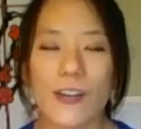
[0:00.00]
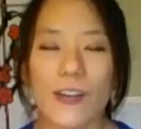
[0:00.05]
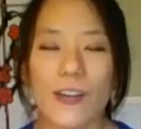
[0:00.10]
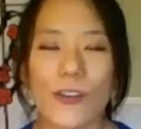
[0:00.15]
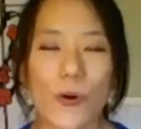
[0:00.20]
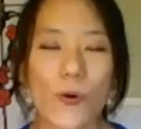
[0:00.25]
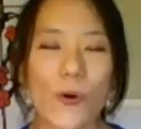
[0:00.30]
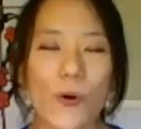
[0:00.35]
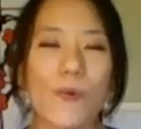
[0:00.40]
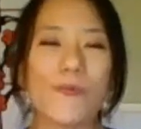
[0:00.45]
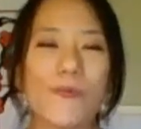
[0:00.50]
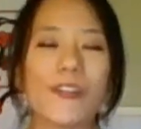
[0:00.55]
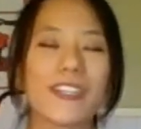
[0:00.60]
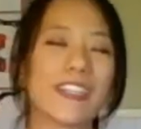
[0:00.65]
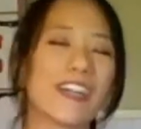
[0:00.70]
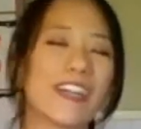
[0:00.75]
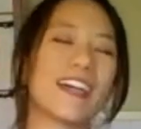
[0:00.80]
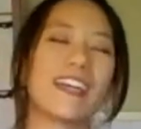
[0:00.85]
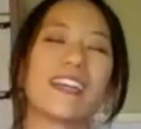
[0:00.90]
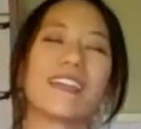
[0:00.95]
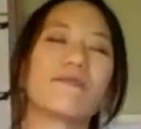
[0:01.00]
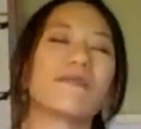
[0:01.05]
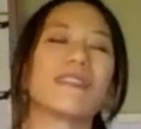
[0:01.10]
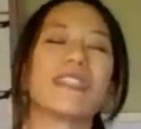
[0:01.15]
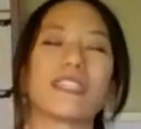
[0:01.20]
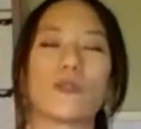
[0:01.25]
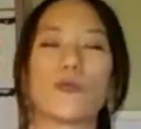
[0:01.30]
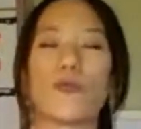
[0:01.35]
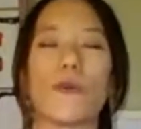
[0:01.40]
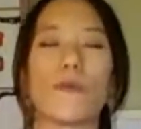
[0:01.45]
Go one more time.
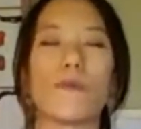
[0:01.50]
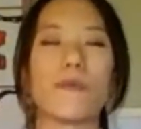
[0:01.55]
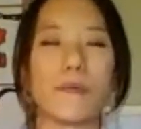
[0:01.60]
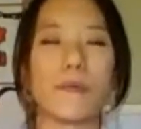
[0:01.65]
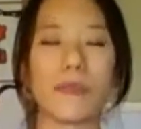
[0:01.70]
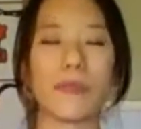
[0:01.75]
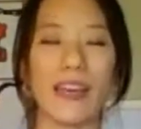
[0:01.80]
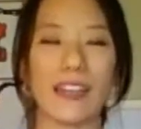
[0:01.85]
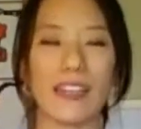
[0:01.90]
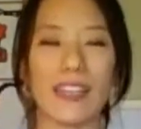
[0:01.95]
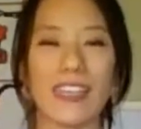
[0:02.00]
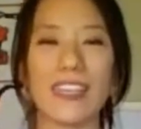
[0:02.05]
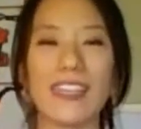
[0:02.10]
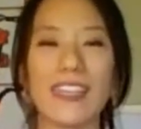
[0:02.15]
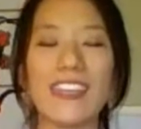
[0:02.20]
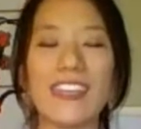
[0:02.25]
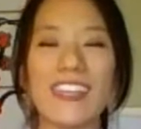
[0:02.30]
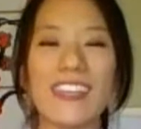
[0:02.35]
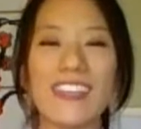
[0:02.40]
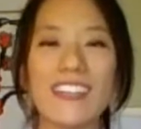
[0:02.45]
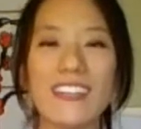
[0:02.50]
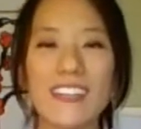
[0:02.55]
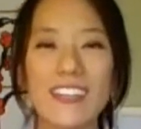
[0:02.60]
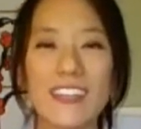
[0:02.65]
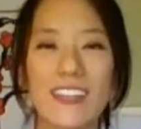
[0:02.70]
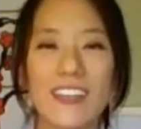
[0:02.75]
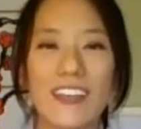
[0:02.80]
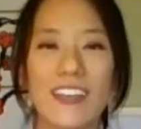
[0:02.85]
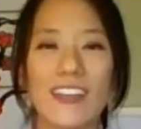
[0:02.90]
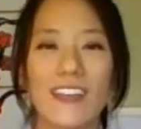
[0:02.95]
Let's warm up that kidney.
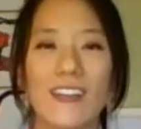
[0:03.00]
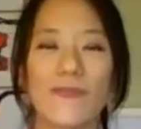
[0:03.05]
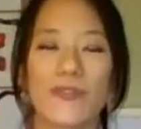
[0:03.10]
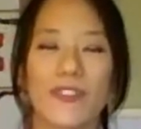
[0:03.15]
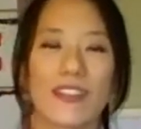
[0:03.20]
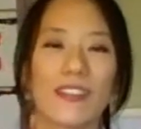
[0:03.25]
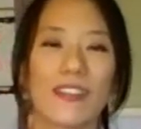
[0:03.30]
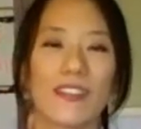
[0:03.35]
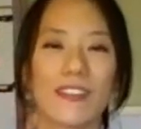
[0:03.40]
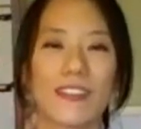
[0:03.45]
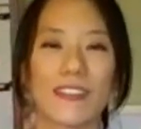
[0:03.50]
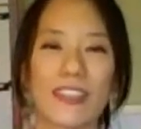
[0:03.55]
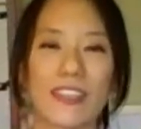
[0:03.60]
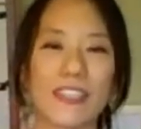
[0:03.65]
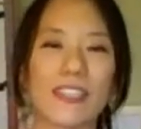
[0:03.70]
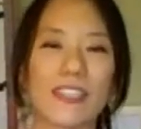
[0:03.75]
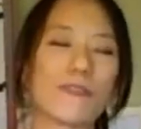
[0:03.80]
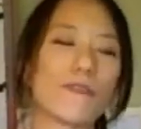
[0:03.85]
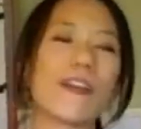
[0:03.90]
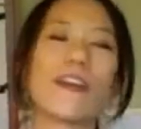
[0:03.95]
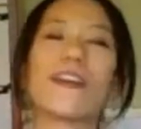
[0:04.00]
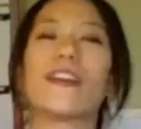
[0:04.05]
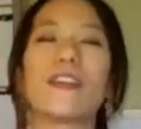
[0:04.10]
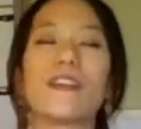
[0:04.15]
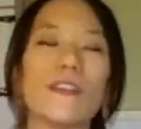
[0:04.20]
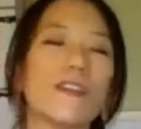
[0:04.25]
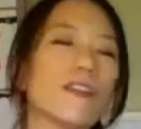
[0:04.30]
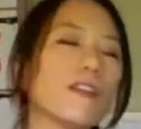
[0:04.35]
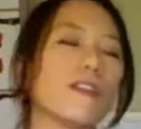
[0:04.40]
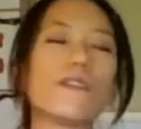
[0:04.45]
This is very
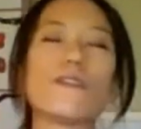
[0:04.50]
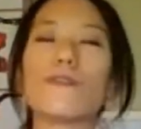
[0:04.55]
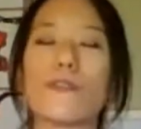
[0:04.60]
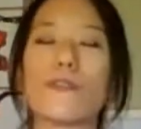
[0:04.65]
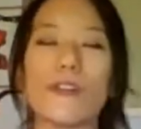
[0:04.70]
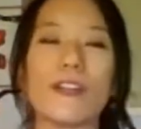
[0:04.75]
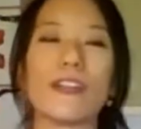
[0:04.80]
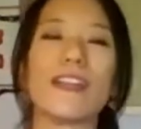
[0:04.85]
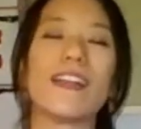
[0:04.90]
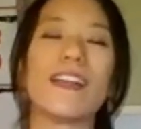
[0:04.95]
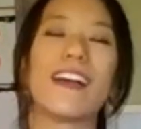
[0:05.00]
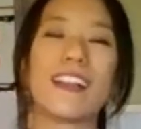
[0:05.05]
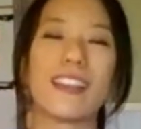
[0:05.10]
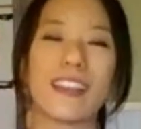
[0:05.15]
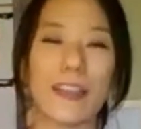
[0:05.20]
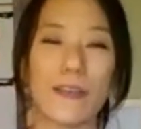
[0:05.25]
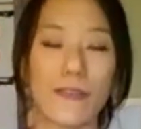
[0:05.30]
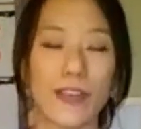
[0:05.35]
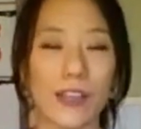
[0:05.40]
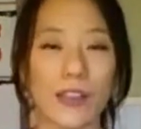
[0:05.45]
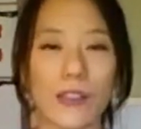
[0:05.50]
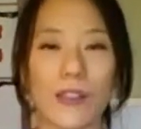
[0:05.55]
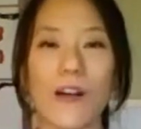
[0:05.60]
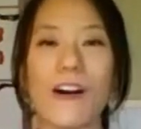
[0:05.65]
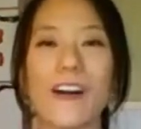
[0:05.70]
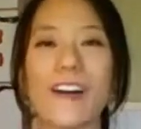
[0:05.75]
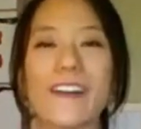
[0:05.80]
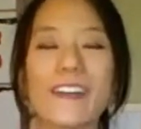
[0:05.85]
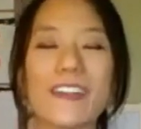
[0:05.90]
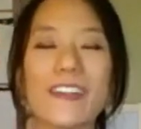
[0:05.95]
good for living a
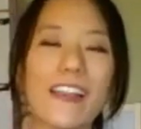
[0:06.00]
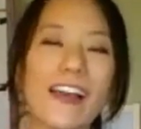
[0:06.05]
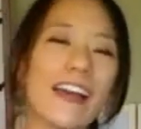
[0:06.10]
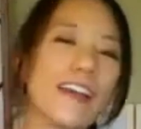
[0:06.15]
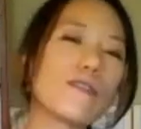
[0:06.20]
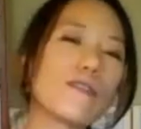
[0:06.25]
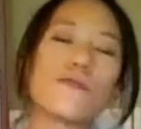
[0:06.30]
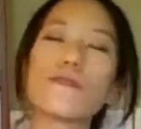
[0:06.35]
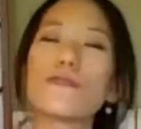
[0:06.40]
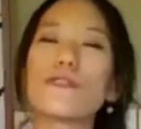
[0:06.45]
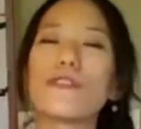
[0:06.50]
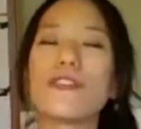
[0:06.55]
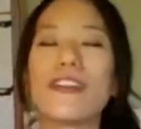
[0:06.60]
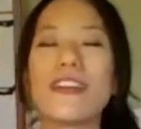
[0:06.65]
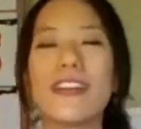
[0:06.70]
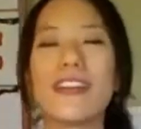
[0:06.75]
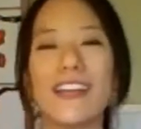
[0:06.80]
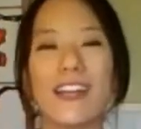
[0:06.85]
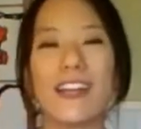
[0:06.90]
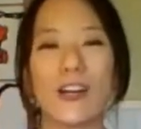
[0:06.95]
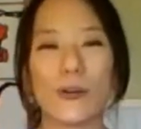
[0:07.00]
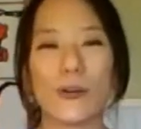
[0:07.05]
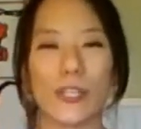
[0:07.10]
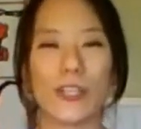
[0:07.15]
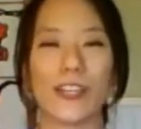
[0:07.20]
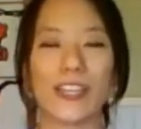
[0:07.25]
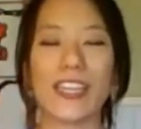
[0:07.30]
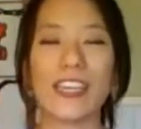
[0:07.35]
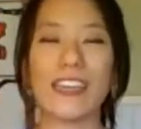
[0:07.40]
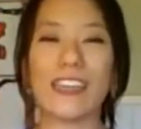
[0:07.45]
longer life. When
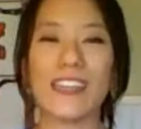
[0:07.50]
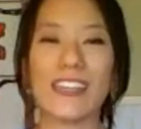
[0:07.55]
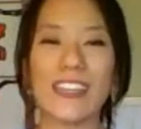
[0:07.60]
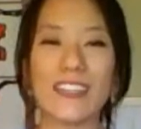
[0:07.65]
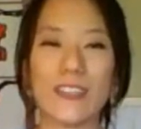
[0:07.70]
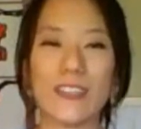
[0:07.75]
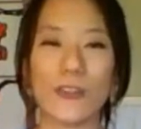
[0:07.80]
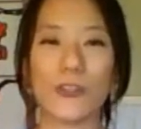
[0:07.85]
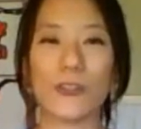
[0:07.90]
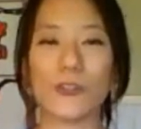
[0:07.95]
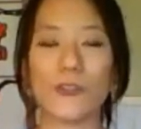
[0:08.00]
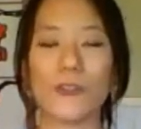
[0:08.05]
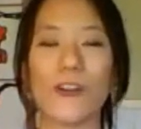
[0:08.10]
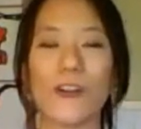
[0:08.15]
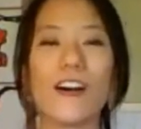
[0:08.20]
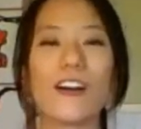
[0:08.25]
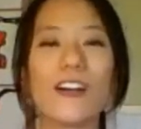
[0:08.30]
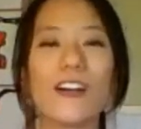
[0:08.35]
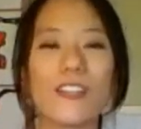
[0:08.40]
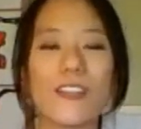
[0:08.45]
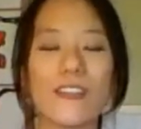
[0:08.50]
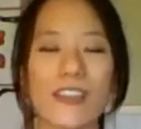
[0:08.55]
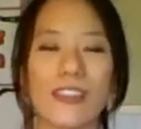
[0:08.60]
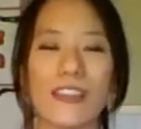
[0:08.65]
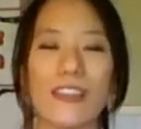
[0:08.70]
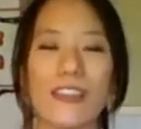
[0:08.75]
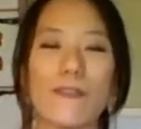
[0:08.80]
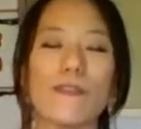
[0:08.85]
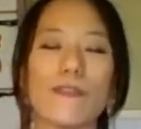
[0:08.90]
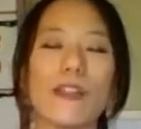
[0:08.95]
your kidneys are strong, you
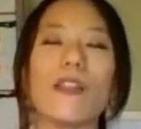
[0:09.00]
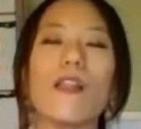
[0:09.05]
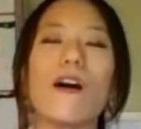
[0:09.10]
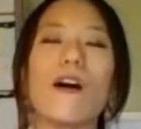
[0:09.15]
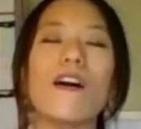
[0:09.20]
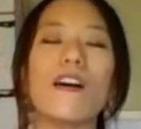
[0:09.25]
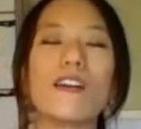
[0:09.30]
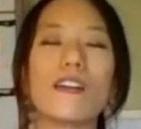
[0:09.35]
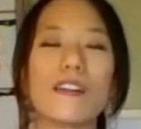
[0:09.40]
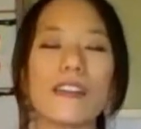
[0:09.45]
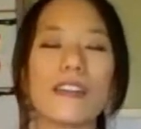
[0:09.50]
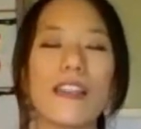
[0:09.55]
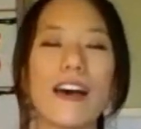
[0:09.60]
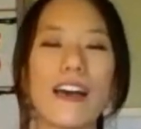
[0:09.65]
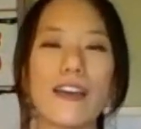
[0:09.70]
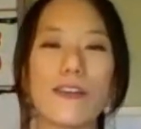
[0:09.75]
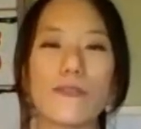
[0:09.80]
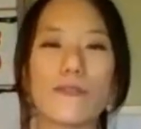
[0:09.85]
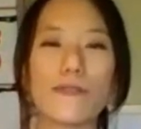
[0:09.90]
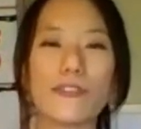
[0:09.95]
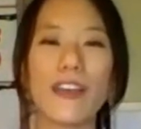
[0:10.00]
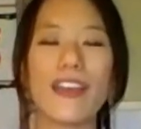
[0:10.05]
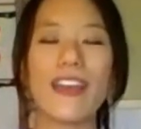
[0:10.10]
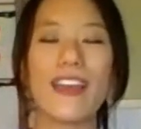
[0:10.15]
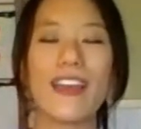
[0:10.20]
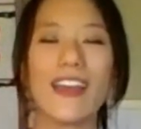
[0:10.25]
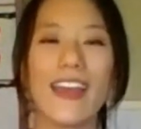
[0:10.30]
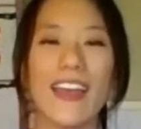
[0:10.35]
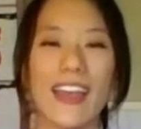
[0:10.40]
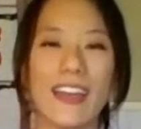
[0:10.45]
can live a longer life
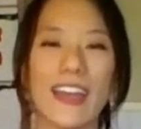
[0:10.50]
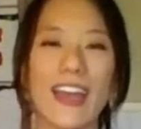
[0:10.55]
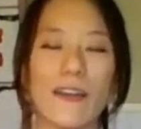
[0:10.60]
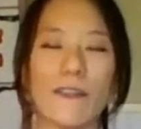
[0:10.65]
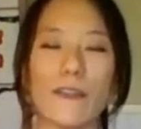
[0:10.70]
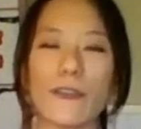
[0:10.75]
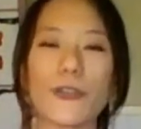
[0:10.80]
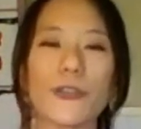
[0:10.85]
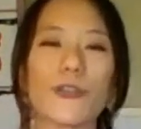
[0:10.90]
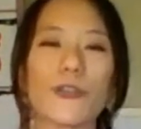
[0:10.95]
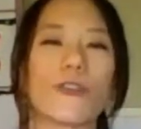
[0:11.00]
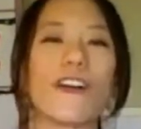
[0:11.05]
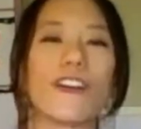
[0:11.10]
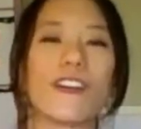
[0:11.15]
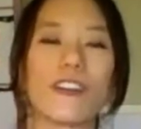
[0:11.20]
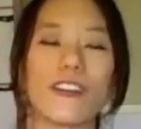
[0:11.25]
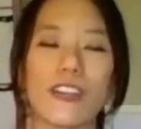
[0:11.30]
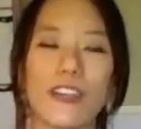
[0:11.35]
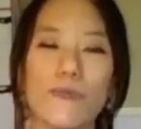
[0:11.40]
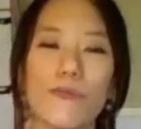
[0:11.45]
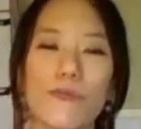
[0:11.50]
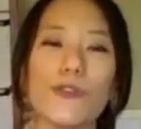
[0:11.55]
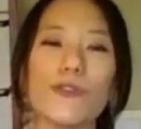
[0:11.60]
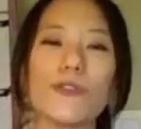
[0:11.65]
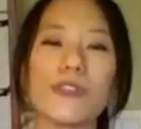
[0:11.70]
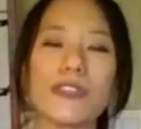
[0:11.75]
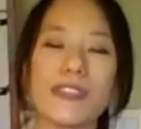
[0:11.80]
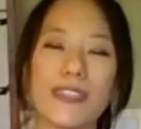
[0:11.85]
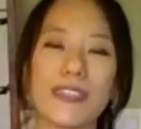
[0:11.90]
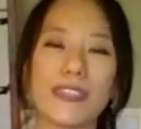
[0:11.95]
and have a stronger
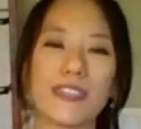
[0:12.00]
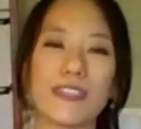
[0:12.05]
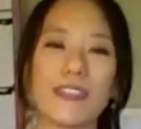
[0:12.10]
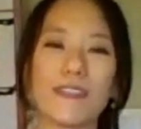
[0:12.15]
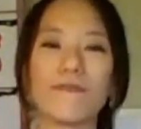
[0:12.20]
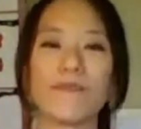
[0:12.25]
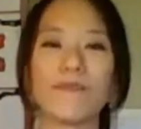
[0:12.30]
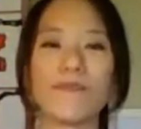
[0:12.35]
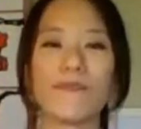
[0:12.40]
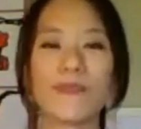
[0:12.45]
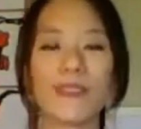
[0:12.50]
immune system.